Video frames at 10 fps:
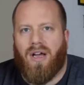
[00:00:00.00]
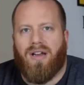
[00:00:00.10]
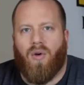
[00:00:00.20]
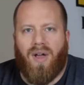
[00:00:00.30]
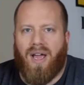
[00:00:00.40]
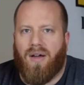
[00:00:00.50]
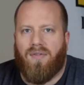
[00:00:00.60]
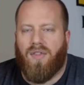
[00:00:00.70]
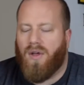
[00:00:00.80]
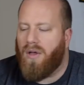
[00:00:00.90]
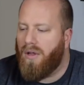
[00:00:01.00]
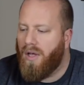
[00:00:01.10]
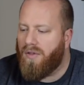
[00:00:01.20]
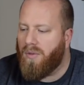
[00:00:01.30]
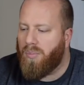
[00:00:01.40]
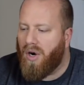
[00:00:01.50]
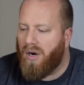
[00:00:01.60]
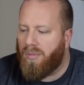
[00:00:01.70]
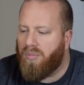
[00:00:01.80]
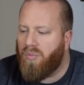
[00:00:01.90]
I don't have the the
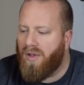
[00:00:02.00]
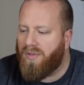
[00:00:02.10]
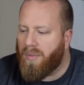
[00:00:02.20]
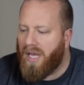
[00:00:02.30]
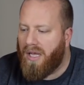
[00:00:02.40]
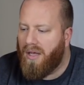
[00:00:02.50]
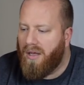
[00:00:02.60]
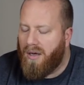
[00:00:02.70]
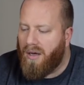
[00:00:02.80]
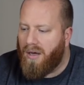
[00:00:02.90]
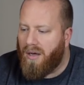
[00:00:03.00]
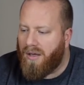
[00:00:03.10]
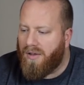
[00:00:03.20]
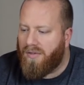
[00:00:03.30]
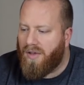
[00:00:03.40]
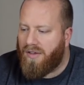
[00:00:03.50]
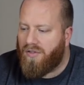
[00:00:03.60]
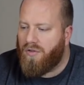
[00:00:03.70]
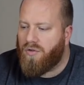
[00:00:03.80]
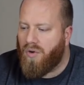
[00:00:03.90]
barb with me because uh, that's
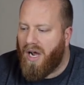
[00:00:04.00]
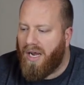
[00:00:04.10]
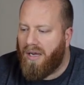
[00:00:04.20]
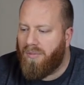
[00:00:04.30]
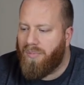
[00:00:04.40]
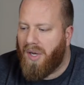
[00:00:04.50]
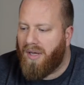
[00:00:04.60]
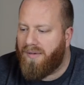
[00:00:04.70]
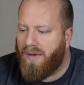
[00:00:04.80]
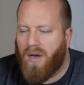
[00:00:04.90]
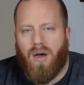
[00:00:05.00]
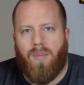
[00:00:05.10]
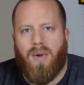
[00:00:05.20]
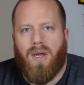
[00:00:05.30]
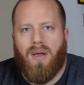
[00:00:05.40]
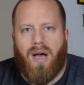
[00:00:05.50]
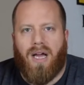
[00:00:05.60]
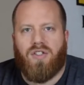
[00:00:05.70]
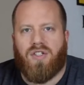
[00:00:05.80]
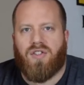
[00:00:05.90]
drying, but um, I
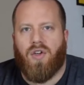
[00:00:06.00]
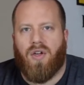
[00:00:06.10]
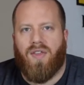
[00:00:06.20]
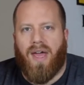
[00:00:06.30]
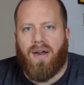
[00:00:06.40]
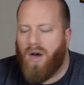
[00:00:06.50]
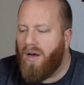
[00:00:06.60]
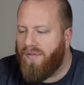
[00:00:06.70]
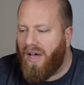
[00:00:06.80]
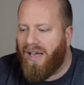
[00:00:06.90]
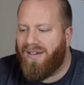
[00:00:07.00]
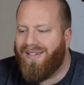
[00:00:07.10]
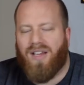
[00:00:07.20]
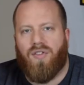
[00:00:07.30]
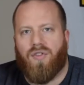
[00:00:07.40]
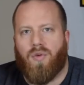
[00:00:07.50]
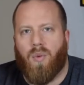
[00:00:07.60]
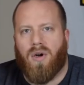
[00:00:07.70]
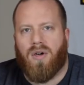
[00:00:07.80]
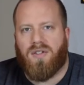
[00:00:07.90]
just took that off. I did
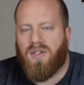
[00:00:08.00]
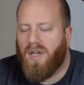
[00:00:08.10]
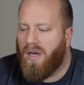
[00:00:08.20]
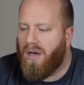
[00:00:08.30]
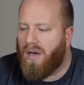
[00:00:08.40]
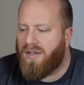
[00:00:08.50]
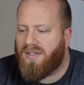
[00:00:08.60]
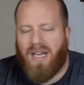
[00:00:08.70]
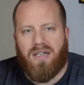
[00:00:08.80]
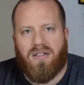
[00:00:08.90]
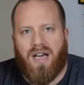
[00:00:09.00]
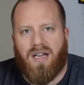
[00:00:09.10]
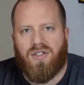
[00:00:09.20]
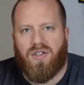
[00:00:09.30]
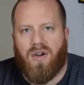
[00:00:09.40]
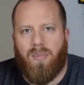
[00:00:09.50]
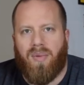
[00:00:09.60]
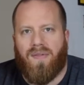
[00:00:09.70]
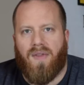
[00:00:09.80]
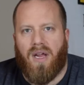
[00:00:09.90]
squirt uh, sanitizer up
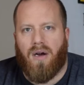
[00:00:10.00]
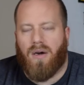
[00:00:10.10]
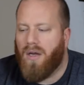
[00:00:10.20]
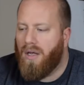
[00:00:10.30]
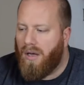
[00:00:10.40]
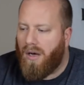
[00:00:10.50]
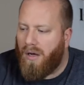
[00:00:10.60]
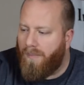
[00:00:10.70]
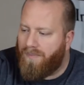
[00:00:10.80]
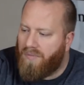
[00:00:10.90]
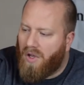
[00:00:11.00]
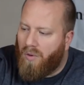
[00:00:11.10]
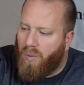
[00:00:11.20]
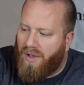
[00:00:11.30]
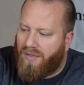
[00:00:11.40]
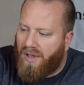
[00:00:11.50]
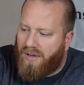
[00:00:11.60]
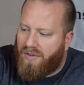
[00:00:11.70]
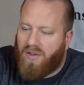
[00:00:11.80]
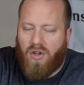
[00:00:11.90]
in there um, with
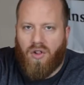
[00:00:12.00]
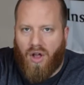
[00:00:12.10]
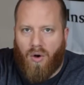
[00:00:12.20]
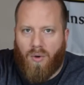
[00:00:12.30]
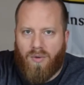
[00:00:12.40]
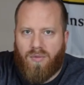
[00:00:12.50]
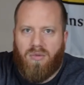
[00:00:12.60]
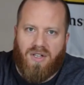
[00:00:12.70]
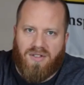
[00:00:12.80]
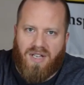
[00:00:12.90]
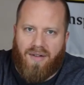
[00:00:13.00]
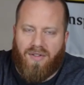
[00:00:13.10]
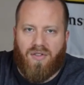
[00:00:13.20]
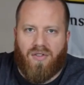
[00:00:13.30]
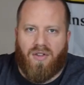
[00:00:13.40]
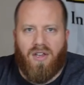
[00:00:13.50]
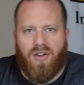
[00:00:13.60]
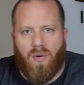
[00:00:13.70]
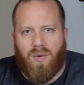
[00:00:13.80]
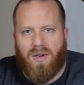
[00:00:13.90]
it closed, because obviously you
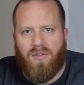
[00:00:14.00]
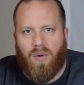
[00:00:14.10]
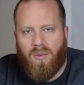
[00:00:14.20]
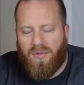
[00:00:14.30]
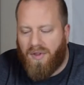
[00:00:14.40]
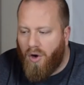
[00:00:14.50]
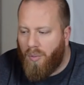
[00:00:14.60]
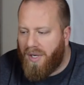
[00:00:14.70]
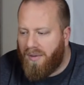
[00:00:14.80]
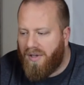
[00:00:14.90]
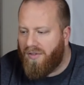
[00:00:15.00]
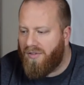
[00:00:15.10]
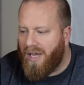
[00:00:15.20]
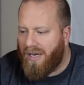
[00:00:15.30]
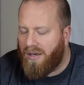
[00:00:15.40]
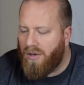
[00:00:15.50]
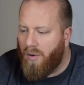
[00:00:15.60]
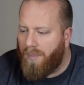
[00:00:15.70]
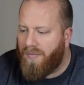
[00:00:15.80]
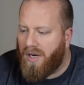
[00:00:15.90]
don't want to do it with it open because it's not going to go
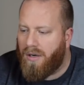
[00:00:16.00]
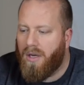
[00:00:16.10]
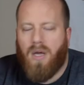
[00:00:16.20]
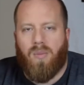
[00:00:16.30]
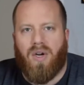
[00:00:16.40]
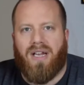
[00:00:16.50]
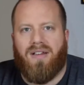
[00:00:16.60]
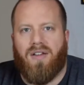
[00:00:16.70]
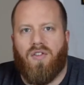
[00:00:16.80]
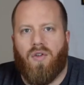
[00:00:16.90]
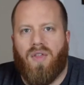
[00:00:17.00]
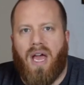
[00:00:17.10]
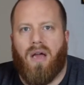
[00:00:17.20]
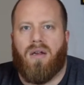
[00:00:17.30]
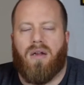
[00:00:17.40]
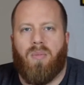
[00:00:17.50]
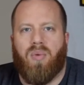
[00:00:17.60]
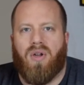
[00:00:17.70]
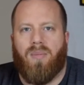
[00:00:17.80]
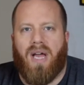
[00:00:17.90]
up there, but I did do that and I
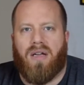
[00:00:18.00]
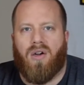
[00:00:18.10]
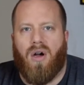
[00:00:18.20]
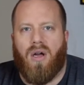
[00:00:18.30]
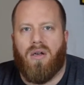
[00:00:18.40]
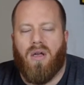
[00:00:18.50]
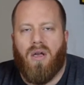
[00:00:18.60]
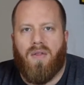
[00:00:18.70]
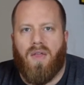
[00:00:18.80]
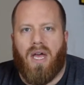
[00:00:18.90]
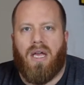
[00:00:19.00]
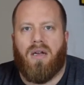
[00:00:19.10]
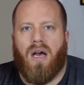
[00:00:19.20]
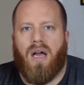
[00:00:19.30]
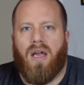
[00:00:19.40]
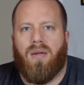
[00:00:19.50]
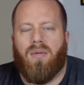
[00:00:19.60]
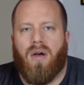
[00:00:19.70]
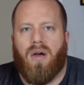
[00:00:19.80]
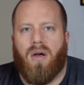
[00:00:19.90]
put it back on. Then I
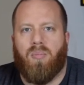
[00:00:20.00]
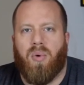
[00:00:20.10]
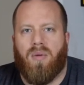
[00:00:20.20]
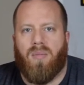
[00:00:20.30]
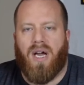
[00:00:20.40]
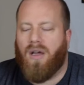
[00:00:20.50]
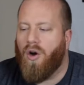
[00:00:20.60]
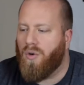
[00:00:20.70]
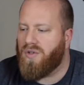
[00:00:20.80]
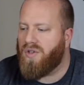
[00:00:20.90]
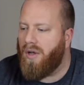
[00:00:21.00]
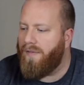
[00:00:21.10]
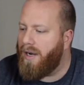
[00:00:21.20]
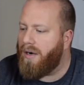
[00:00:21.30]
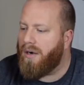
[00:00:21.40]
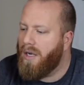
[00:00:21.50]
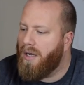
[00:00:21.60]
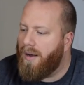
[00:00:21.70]
uh, put my hose on there.